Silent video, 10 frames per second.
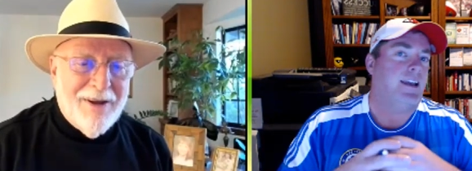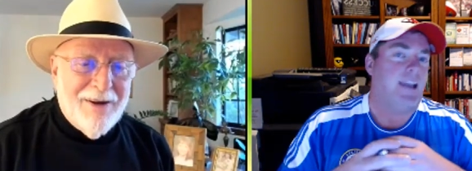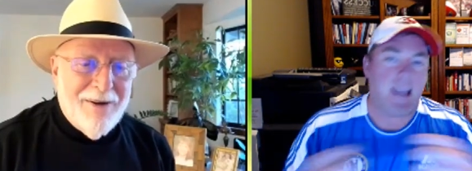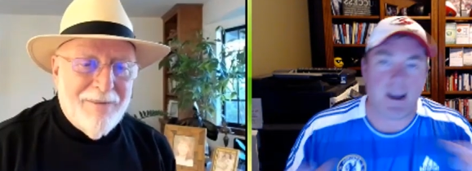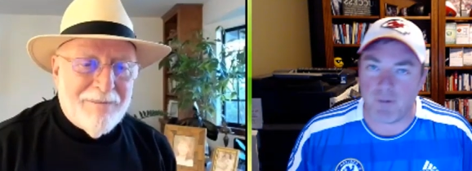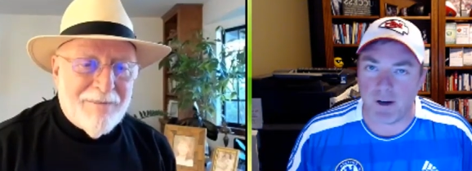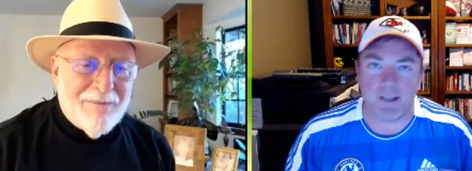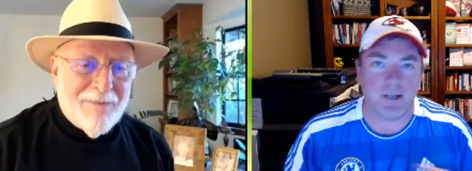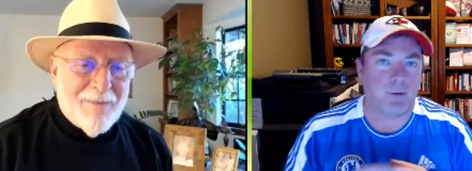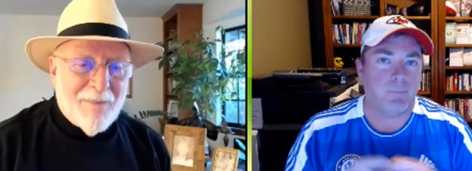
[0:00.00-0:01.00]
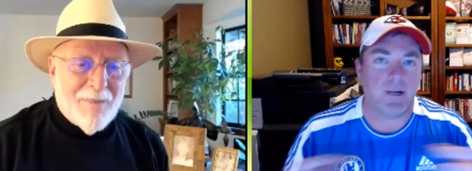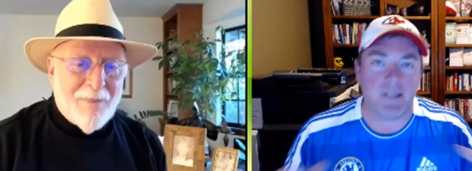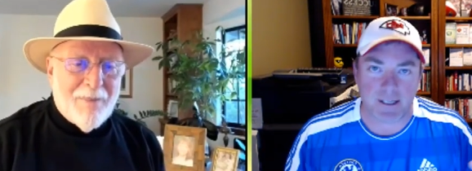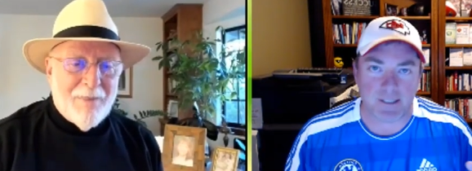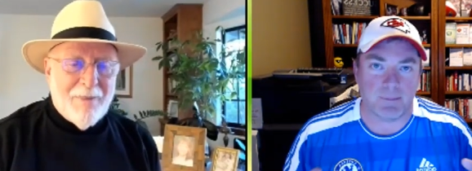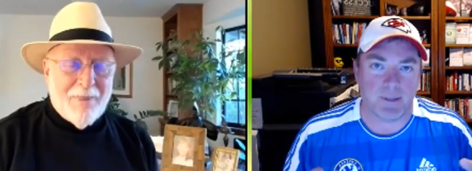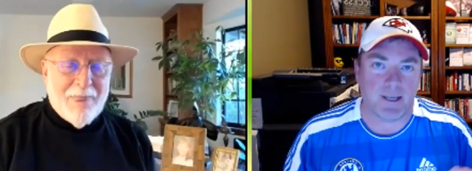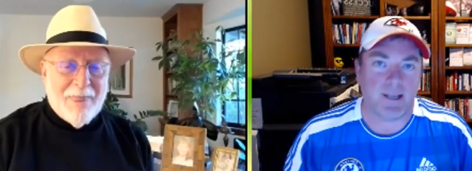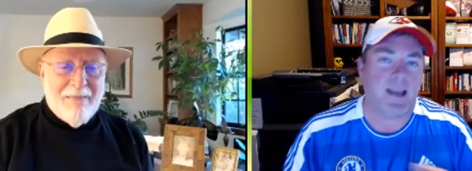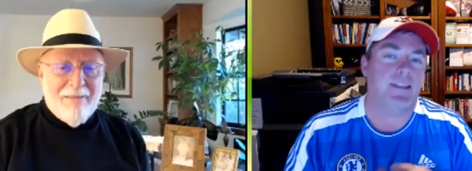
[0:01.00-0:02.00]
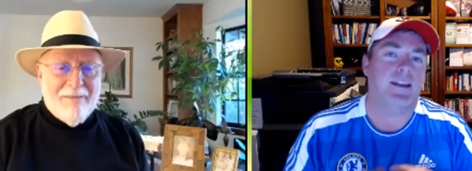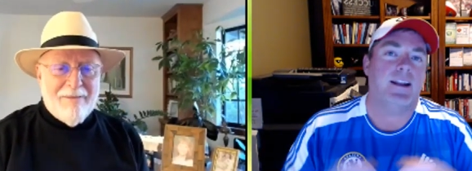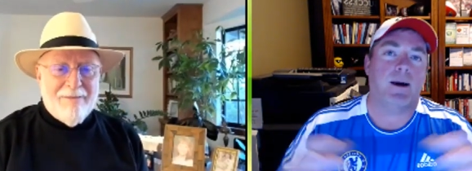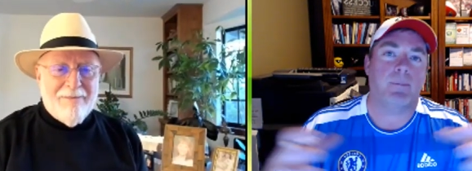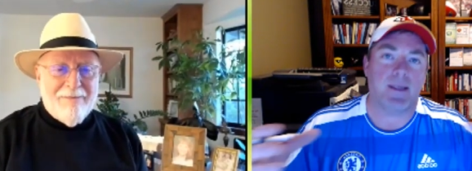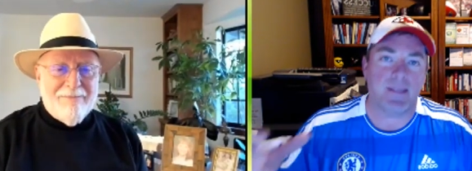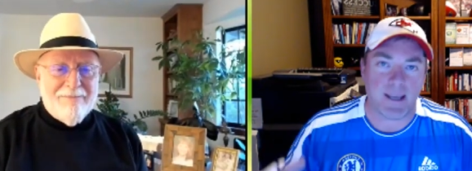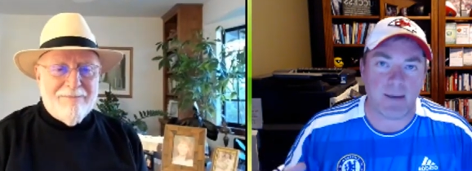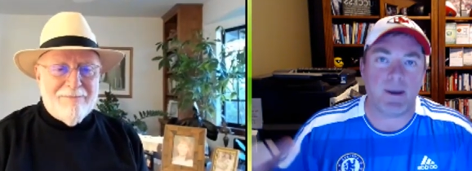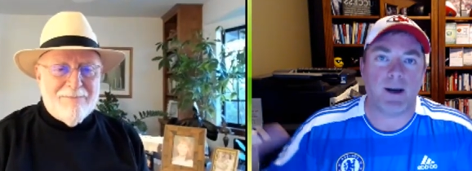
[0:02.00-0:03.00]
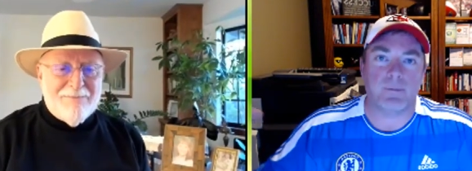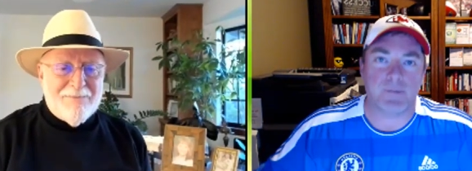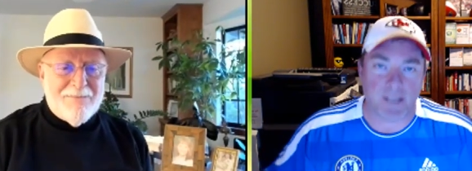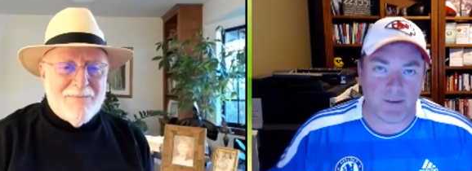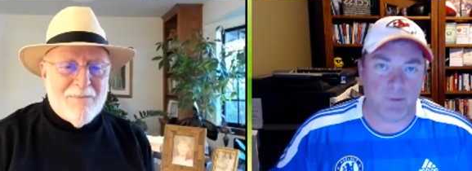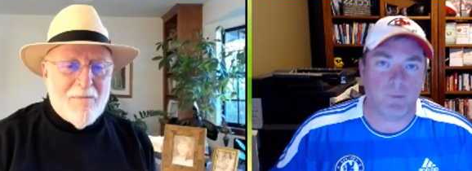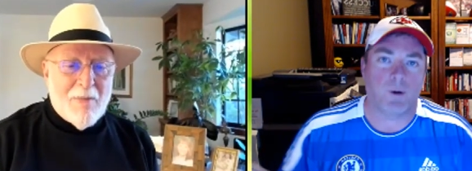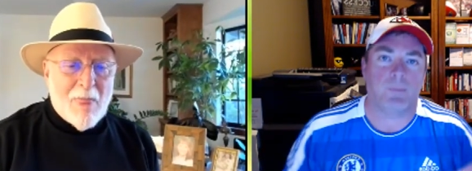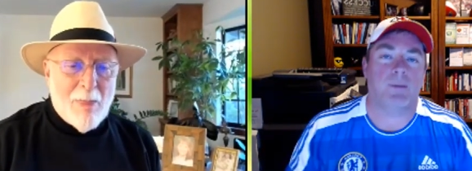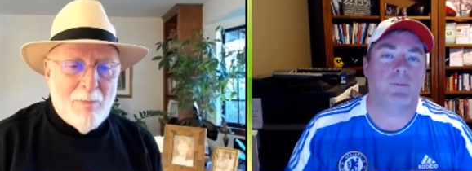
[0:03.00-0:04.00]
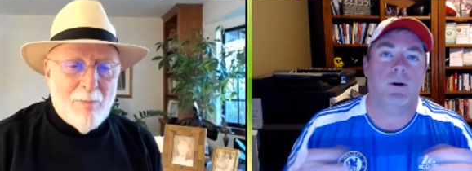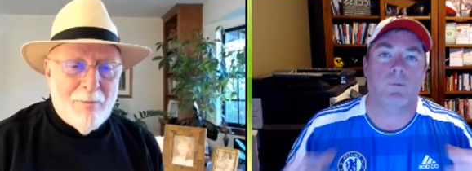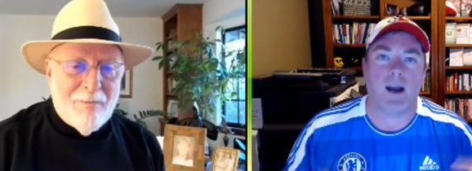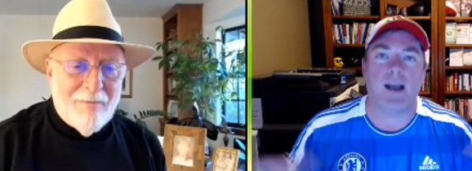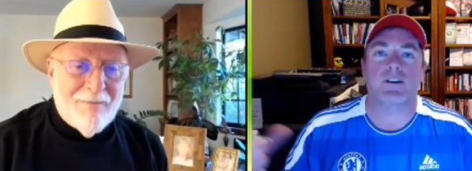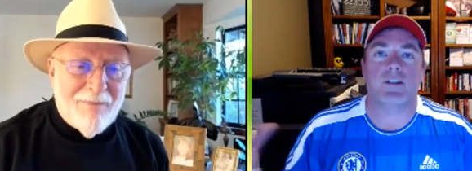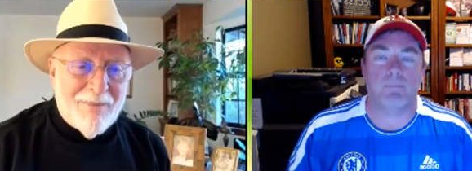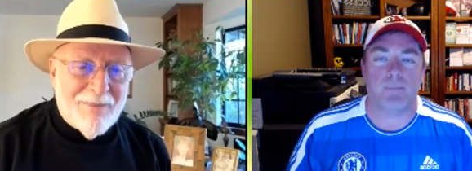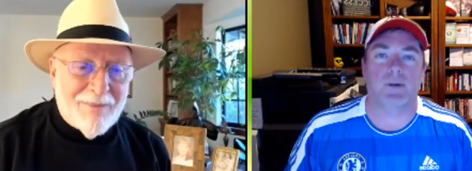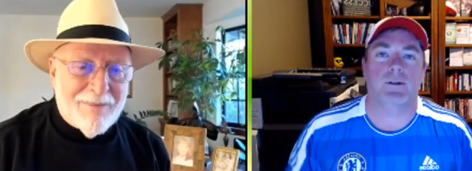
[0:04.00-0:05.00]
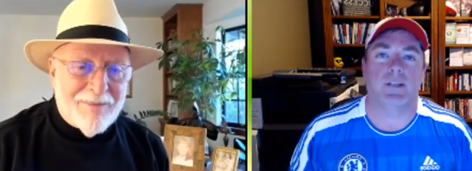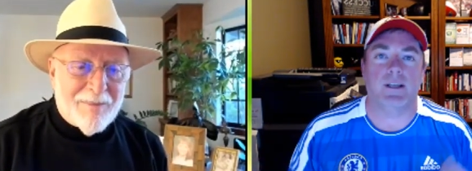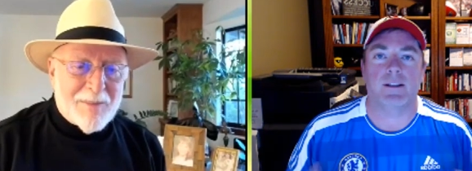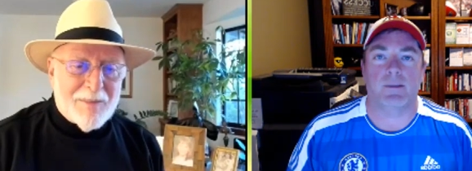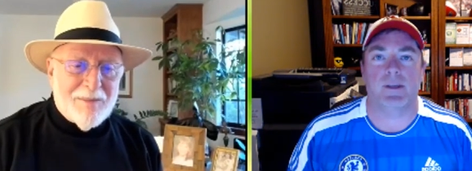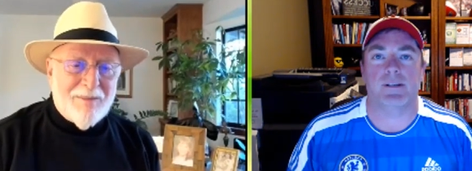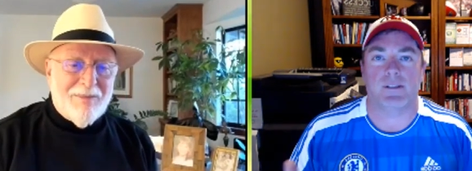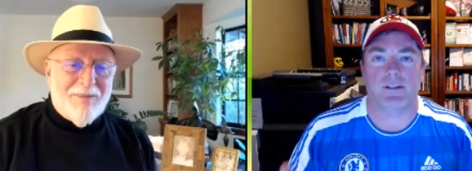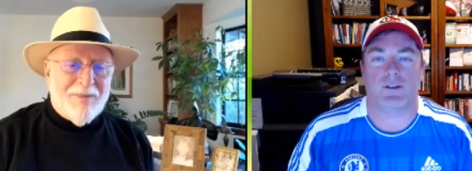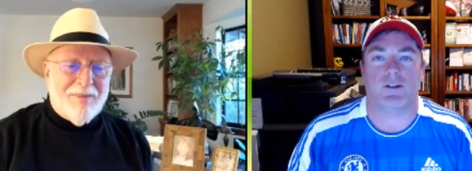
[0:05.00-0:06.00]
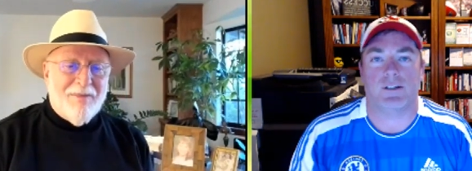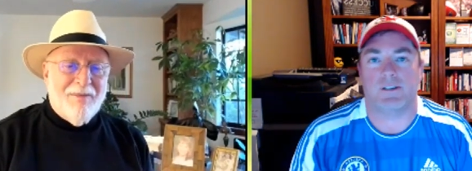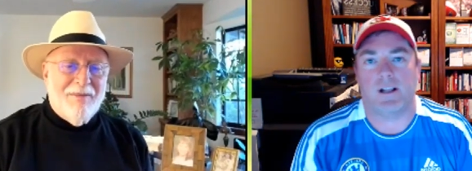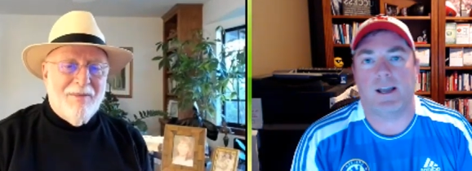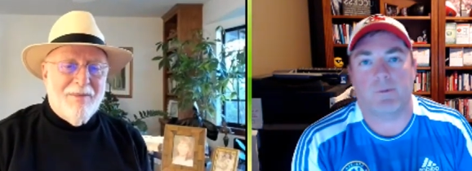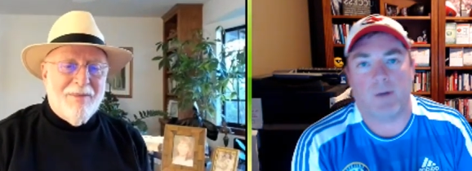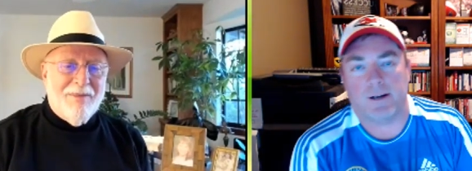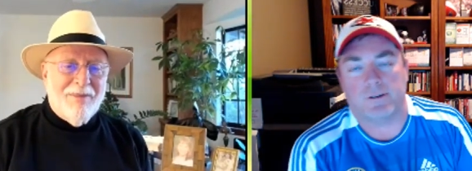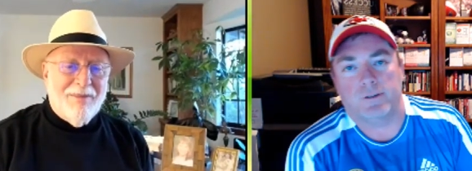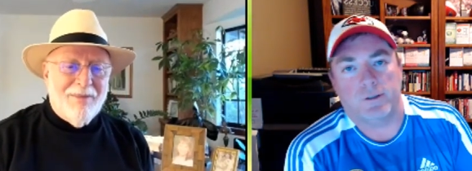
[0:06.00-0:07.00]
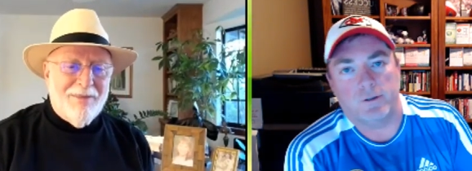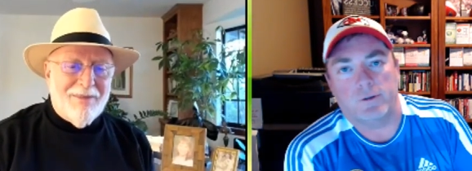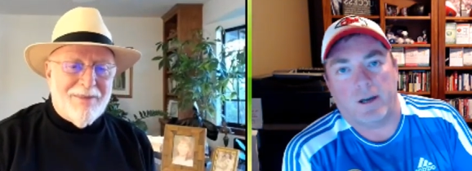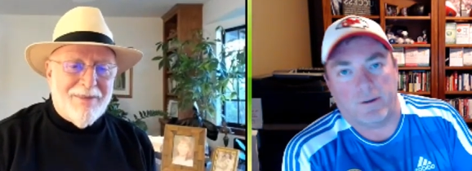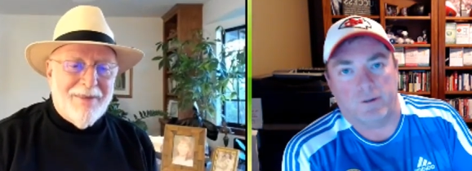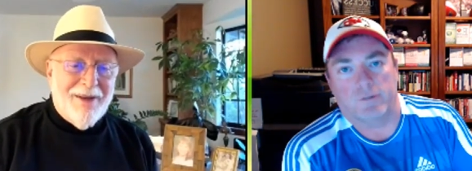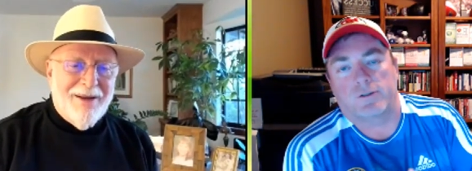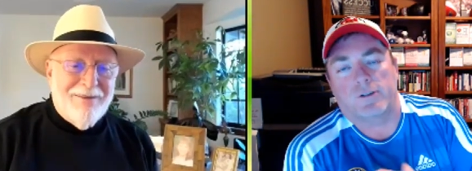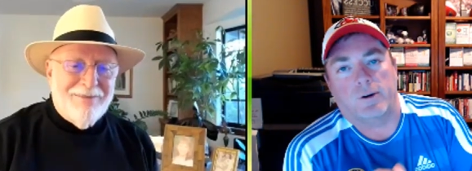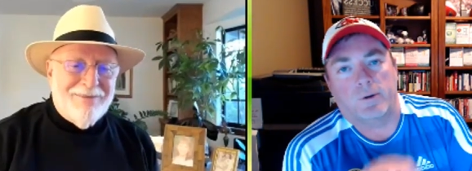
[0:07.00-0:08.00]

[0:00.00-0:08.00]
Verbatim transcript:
Speaker 1: every year predictably and then helping them help seven more people and we're actually building the business just like Radical U covers so